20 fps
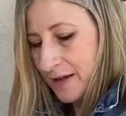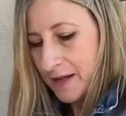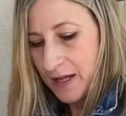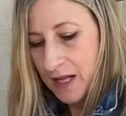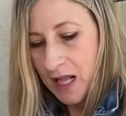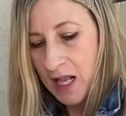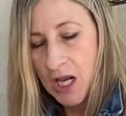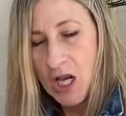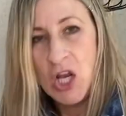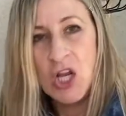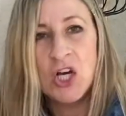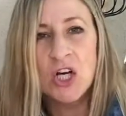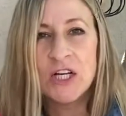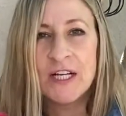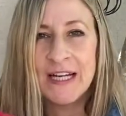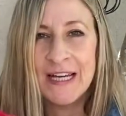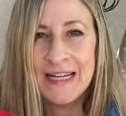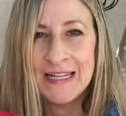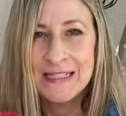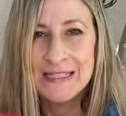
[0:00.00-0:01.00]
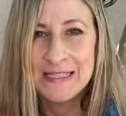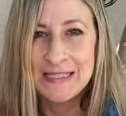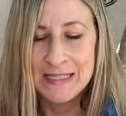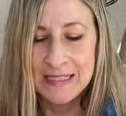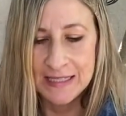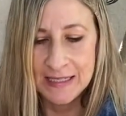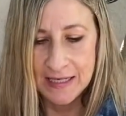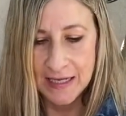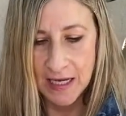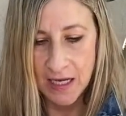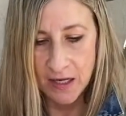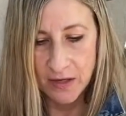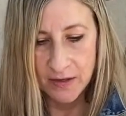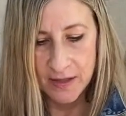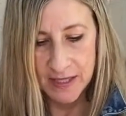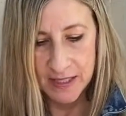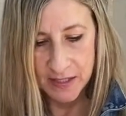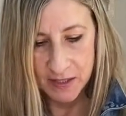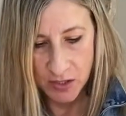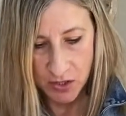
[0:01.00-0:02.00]
a look and see how
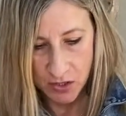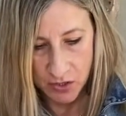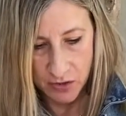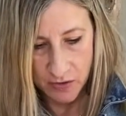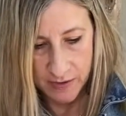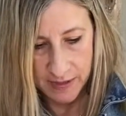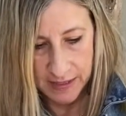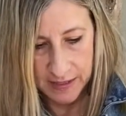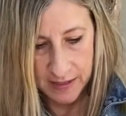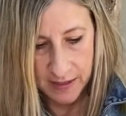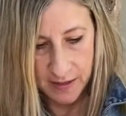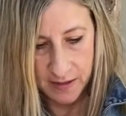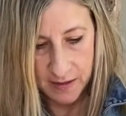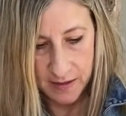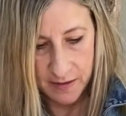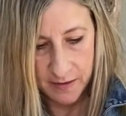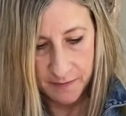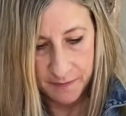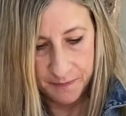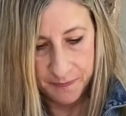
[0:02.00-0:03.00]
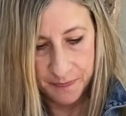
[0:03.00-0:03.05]
things are going here.